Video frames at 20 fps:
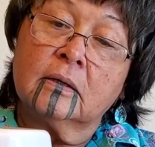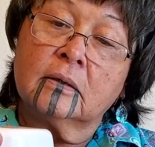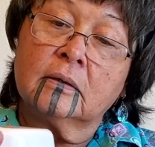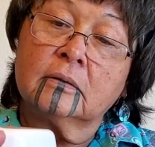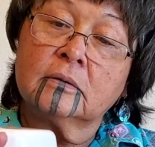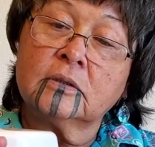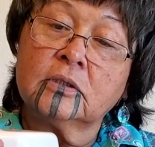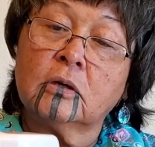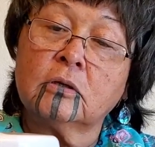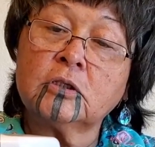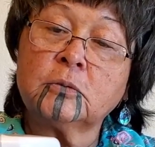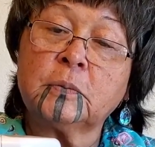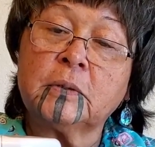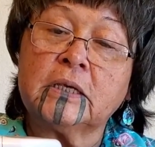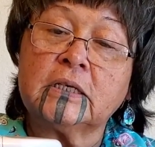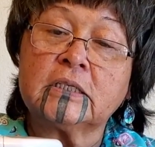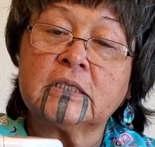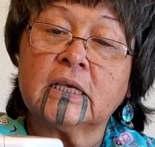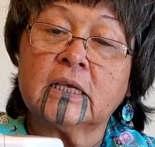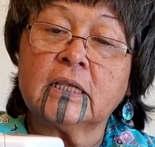nose
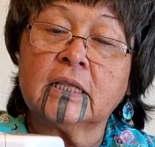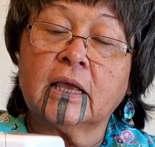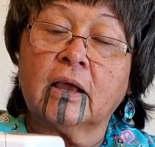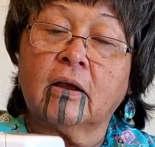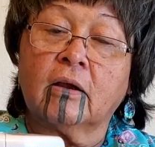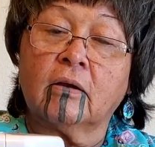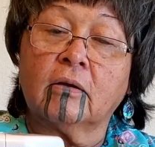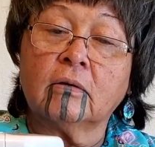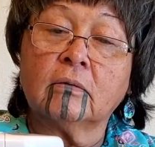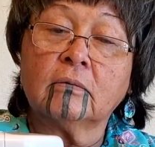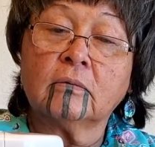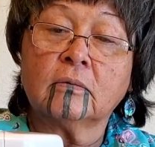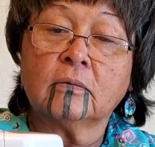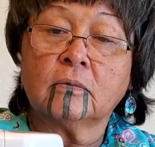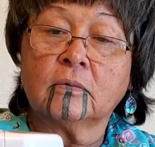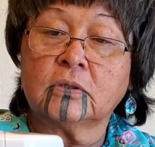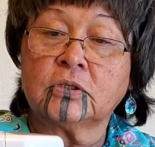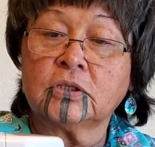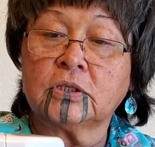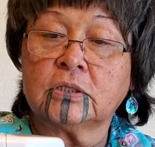piece in there,
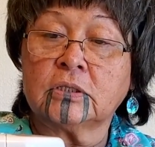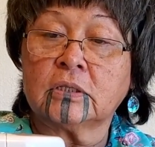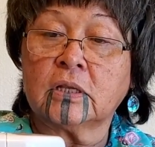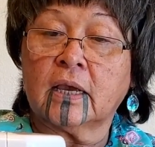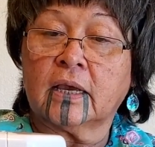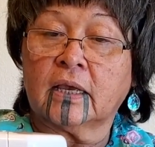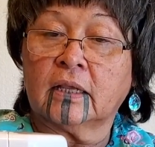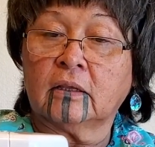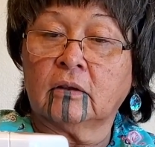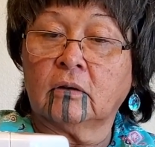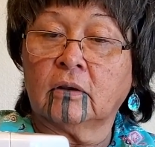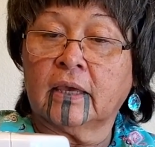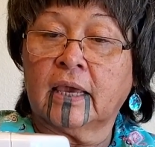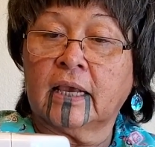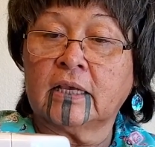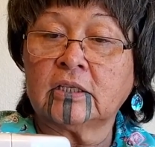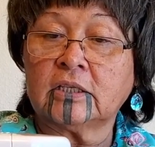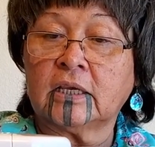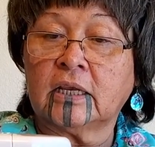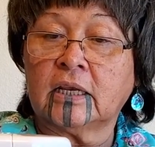which is like a little casing